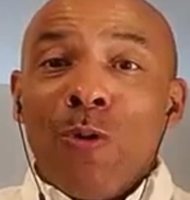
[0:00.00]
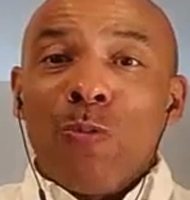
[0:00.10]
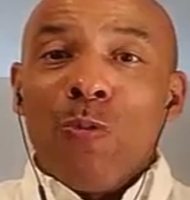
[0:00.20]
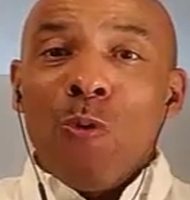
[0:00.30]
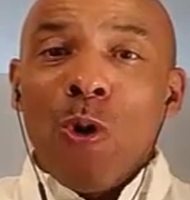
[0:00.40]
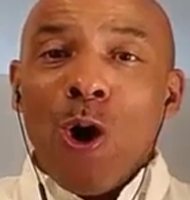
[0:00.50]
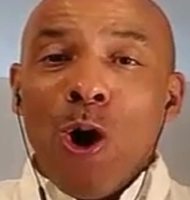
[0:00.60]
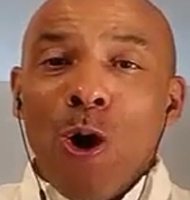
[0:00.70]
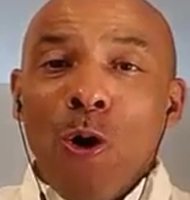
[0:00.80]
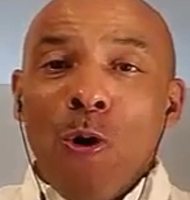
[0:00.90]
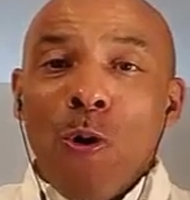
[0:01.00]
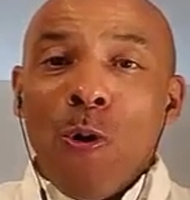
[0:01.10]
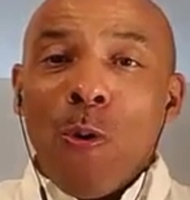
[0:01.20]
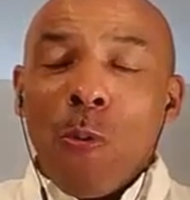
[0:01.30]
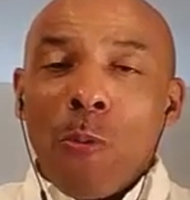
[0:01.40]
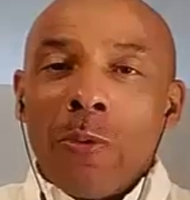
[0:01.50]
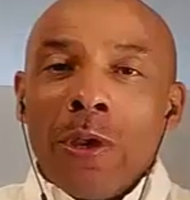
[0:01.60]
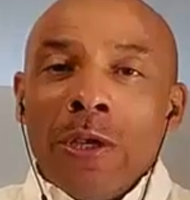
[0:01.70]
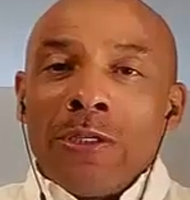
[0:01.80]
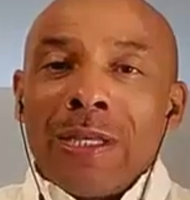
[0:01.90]
Whoa!
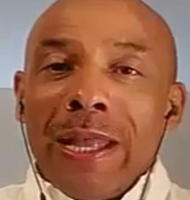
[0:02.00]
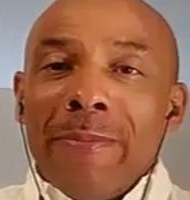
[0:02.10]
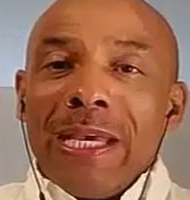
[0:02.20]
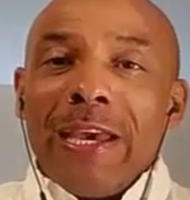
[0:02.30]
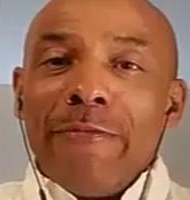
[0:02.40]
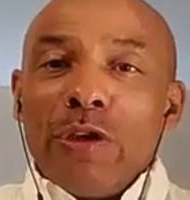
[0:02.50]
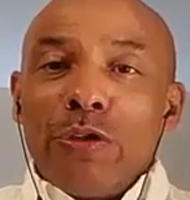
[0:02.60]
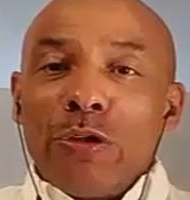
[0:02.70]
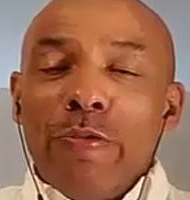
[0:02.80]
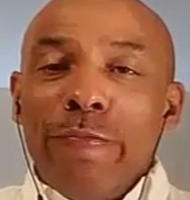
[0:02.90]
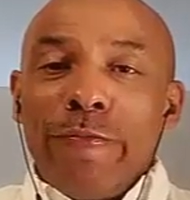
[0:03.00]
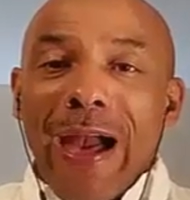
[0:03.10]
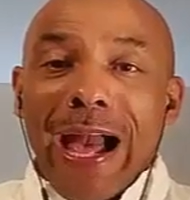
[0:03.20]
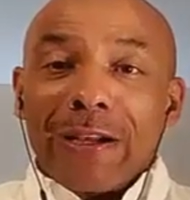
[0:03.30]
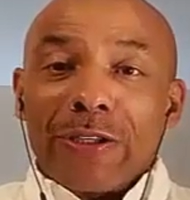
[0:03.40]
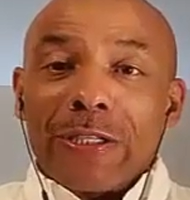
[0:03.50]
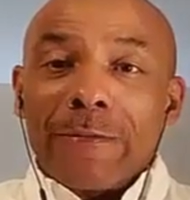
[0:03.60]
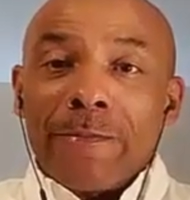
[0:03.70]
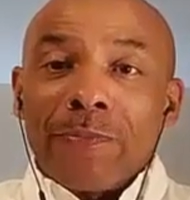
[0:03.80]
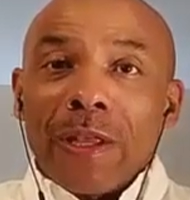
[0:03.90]
So let me give you 2 facts.
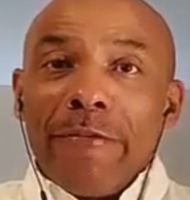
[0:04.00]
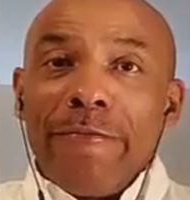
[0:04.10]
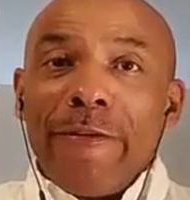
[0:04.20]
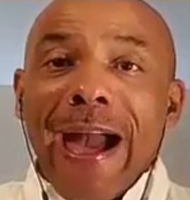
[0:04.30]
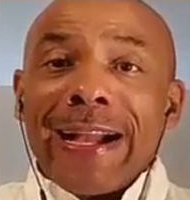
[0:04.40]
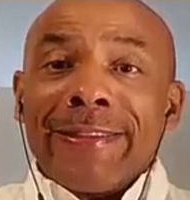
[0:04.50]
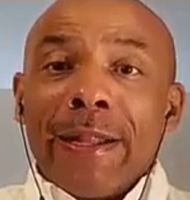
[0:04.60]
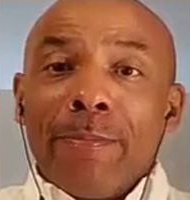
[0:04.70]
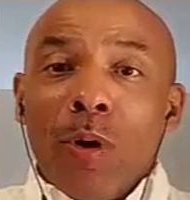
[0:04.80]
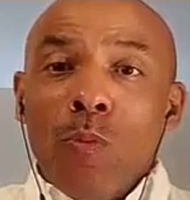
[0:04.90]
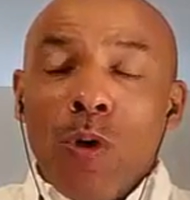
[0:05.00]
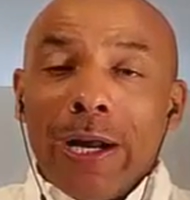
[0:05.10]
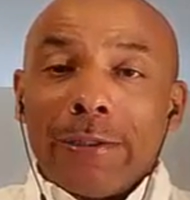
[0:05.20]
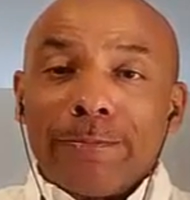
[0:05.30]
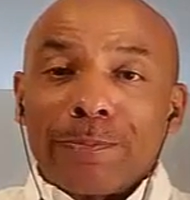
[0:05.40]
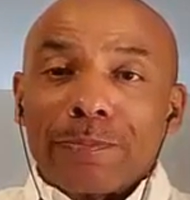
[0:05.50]
Fact number 1.